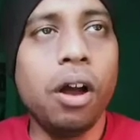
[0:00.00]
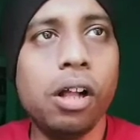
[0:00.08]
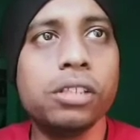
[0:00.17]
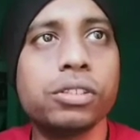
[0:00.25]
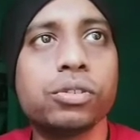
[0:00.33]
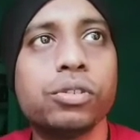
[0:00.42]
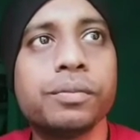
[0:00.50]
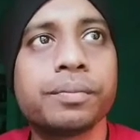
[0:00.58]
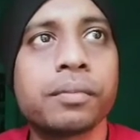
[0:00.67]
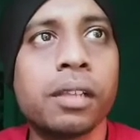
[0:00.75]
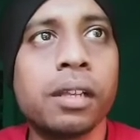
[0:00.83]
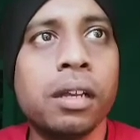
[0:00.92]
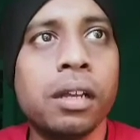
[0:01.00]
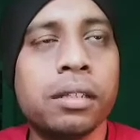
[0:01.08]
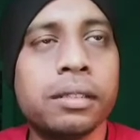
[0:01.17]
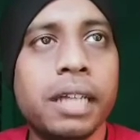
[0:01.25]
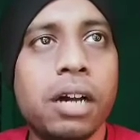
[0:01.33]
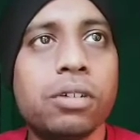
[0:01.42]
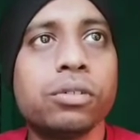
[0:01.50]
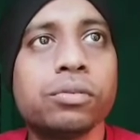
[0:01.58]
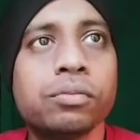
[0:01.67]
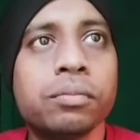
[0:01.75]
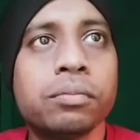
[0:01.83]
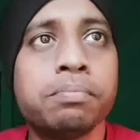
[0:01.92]
Also, now
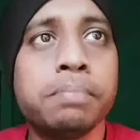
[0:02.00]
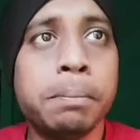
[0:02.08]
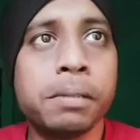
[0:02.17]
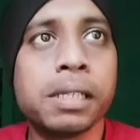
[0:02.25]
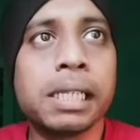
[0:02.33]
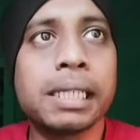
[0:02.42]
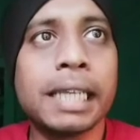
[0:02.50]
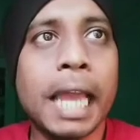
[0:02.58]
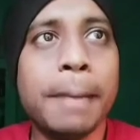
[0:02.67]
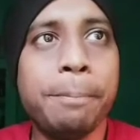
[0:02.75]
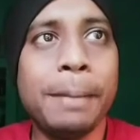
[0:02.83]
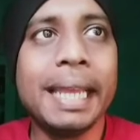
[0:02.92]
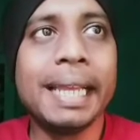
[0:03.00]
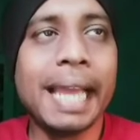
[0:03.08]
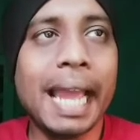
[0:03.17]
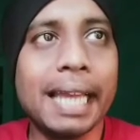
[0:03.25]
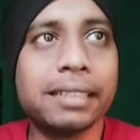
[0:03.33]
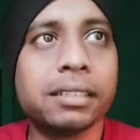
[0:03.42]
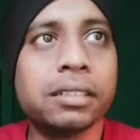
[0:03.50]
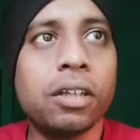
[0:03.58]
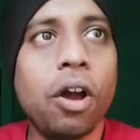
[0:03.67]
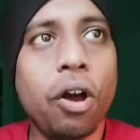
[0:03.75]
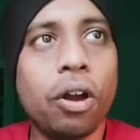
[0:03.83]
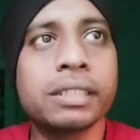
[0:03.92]
people can pay cash
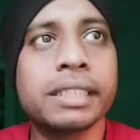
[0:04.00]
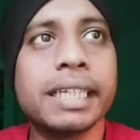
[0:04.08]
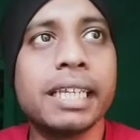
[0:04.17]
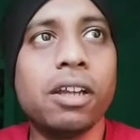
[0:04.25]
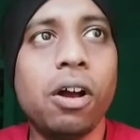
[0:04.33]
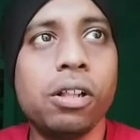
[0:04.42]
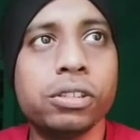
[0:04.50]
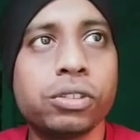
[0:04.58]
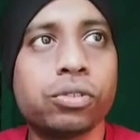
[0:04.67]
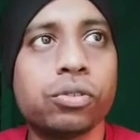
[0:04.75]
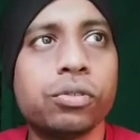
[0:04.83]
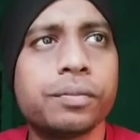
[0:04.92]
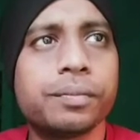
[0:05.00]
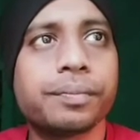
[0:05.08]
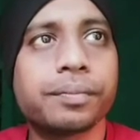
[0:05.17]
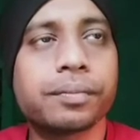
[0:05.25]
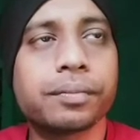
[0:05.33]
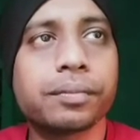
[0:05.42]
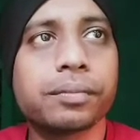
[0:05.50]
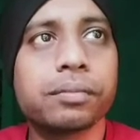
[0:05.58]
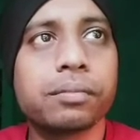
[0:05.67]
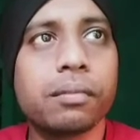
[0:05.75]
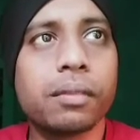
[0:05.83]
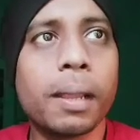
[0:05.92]
or they can also
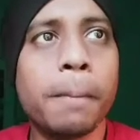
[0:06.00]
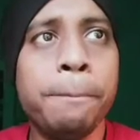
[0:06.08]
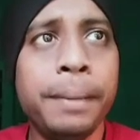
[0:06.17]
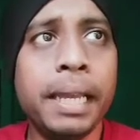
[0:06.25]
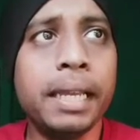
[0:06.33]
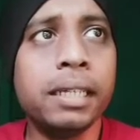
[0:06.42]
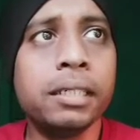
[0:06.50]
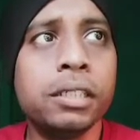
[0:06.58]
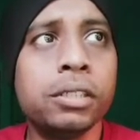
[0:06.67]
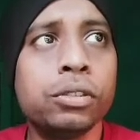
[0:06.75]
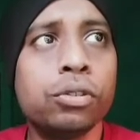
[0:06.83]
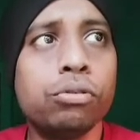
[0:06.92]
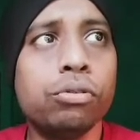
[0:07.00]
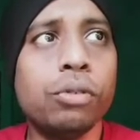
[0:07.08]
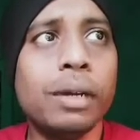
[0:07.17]
pay through